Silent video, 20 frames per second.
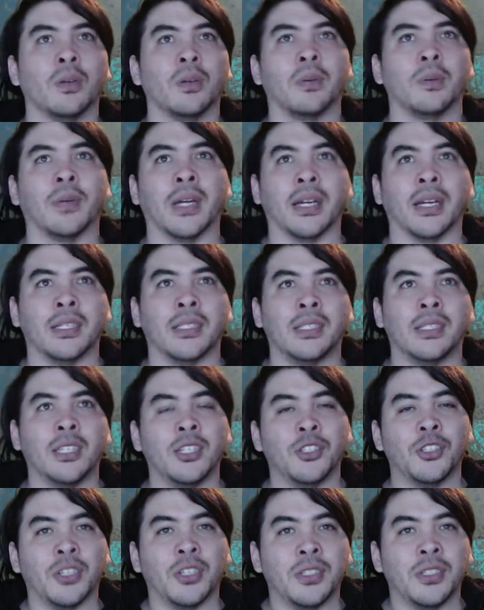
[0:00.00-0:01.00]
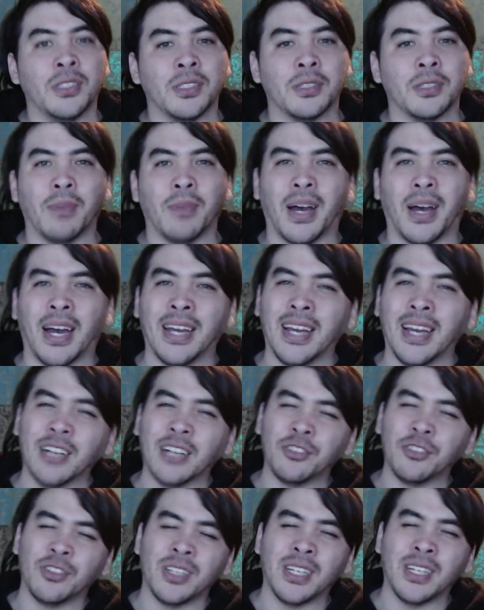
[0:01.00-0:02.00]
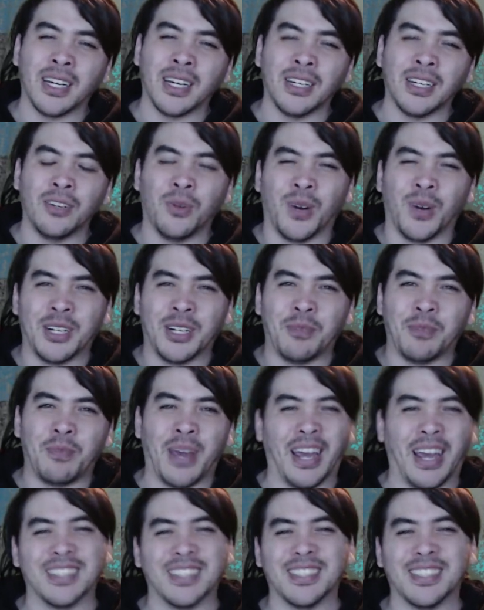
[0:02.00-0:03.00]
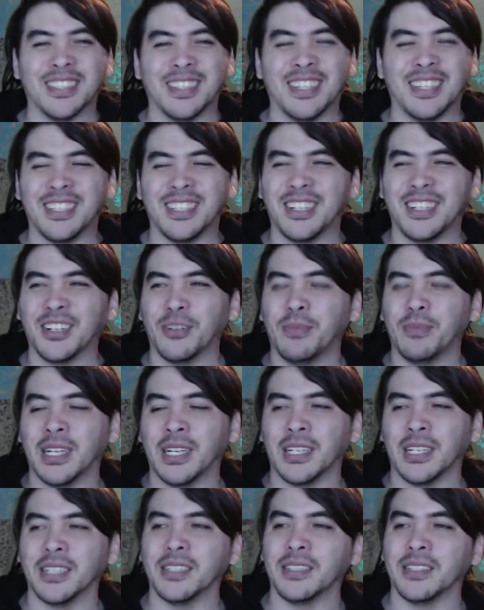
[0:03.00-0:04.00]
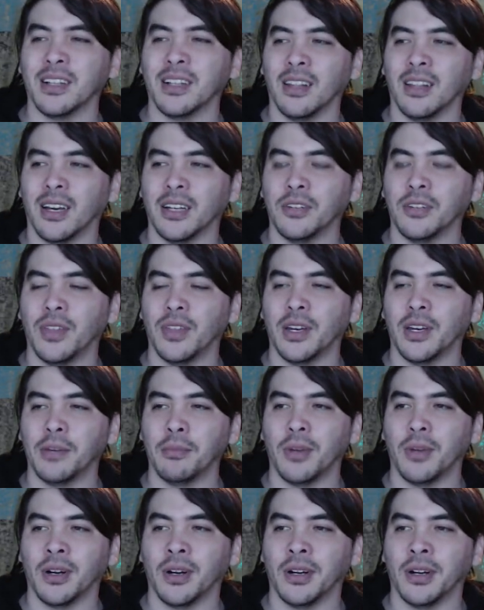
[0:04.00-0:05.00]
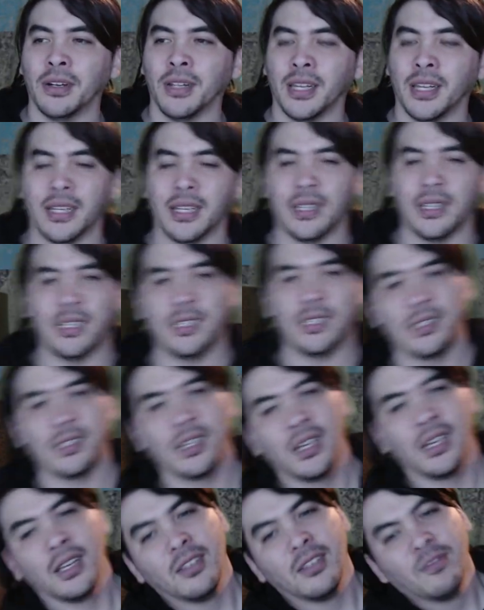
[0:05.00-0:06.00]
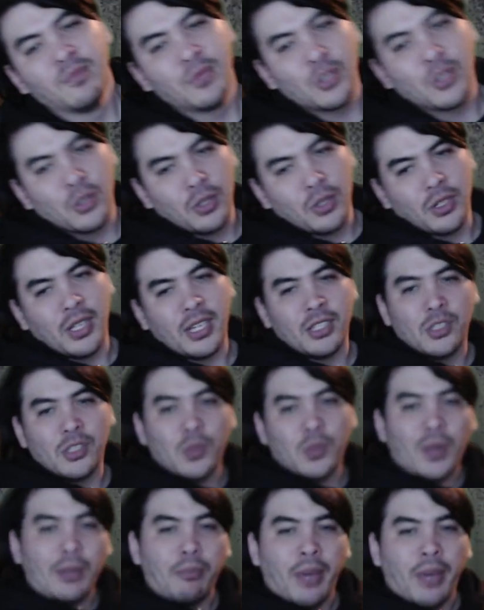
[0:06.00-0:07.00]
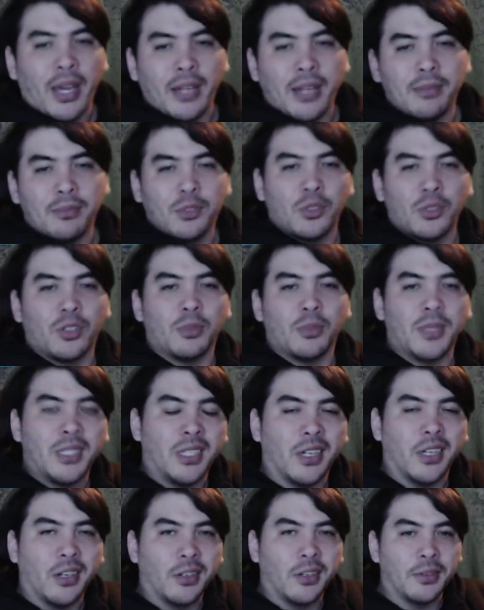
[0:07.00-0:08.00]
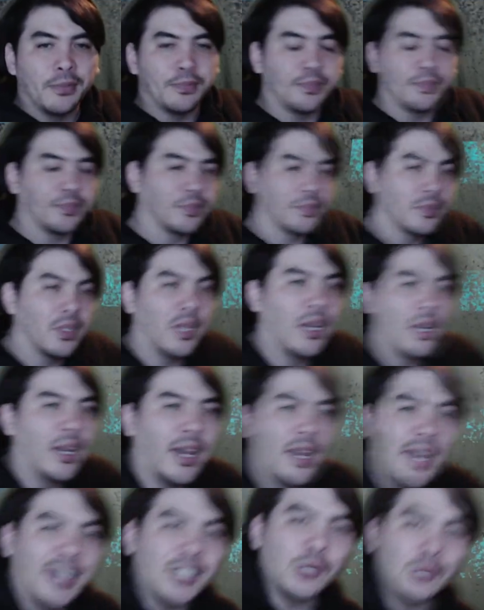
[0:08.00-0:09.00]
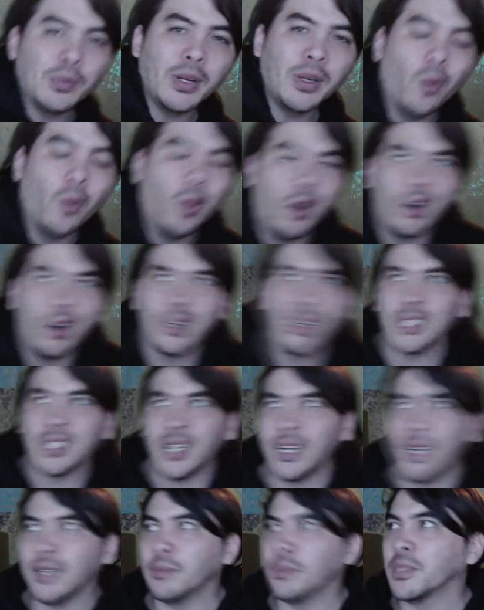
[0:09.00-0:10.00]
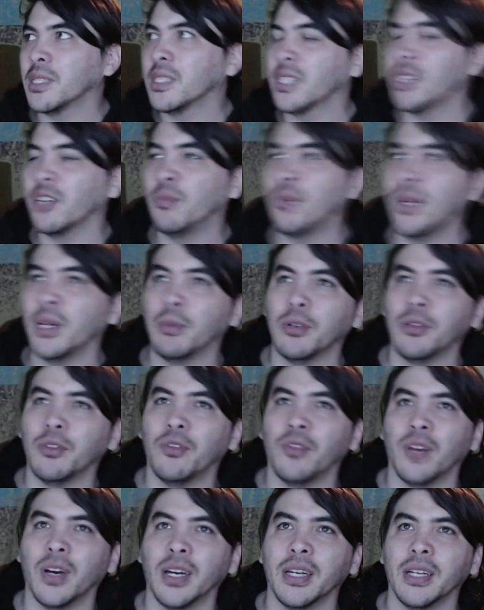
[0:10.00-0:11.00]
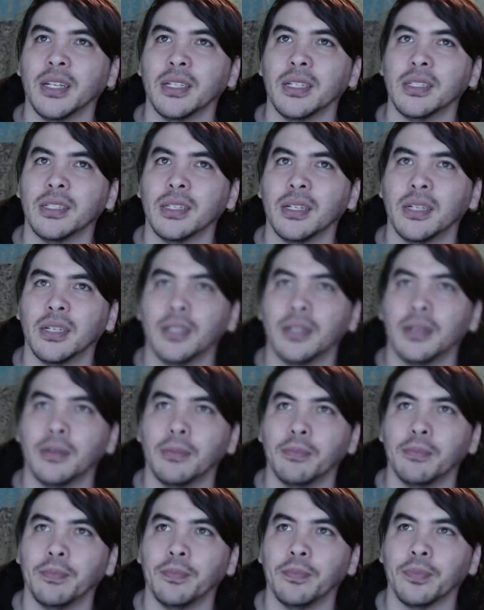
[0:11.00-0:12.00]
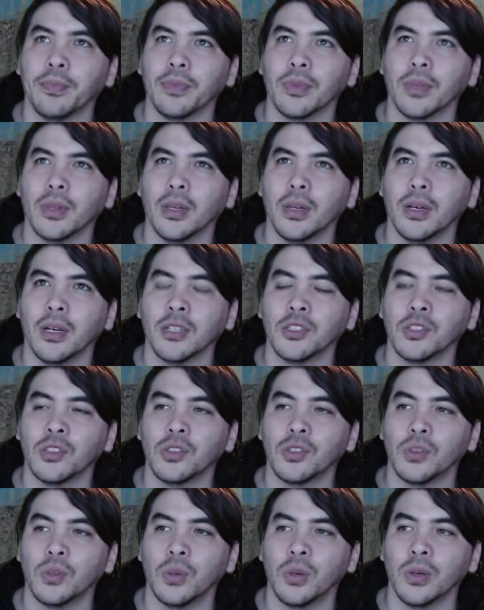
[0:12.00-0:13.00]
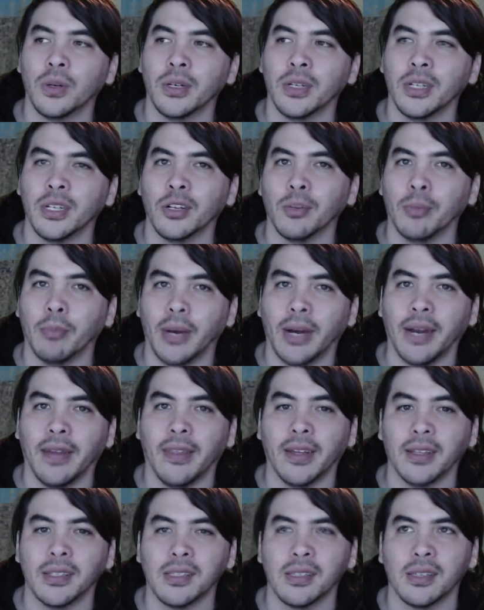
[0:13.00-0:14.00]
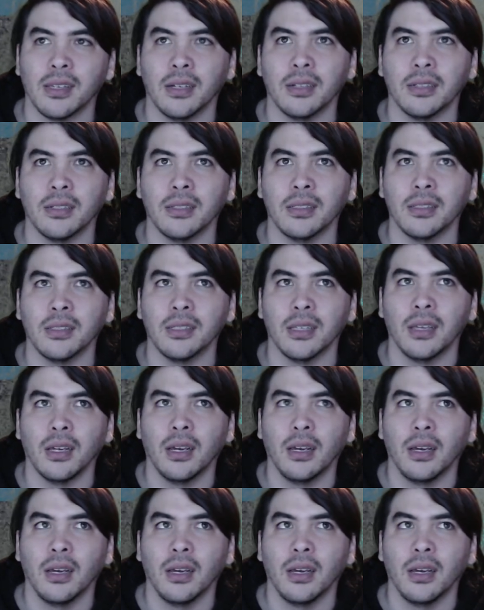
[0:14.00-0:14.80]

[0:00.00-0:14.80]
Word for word: we had t-shirts. I actually kind of wanted pants this year because a lot of them are like these sort of like sweat pant sort of material. And it's been a long time since I've been able to find um, a store nearby that sells